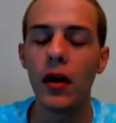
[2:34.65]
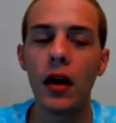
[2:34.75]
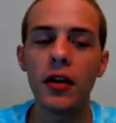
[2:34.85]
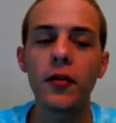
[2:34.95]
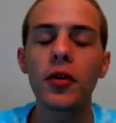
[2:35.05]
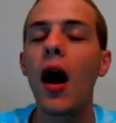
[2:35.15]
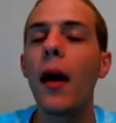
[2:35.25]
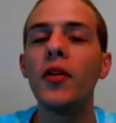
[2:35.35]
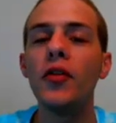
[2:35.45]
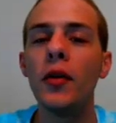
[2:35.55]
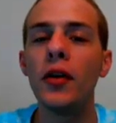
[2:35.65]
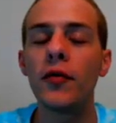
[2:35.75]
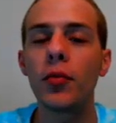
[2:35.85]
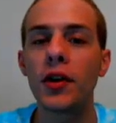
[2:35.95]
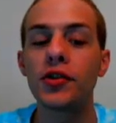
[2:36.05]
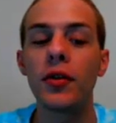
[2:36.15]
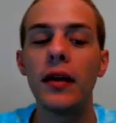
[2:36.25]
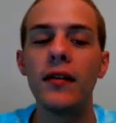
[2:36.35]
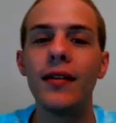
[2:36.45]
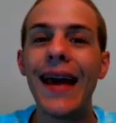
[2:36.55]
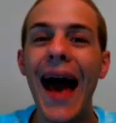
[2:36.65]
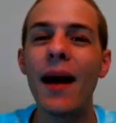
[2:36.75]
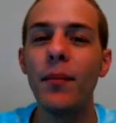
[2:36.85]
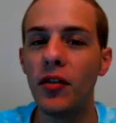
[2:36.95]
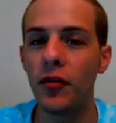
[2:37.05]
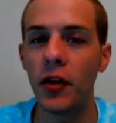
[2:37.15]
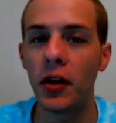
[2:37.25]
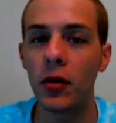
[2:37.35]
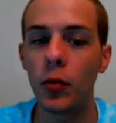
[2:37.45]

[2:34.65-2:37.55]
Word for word: Another common unit of pressure is the atmosphere,